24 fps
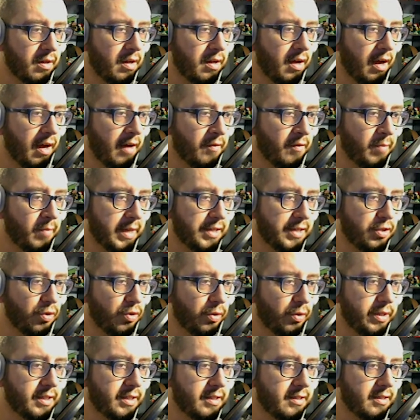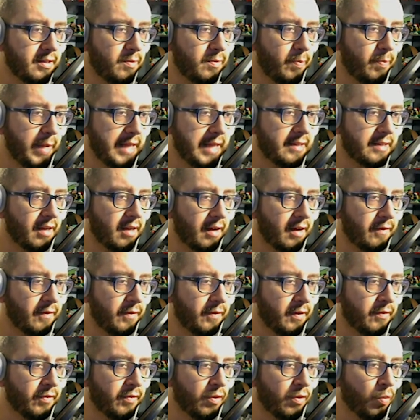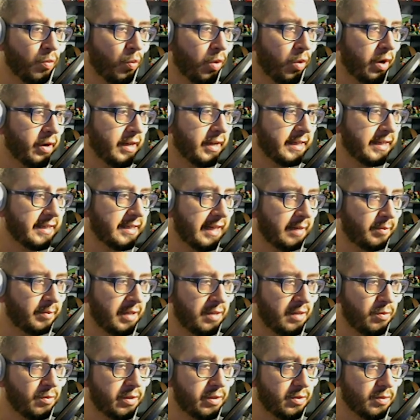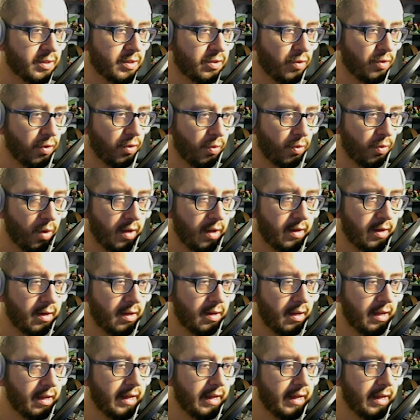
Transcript: of my choices based off of the word I typed in, which was door 1,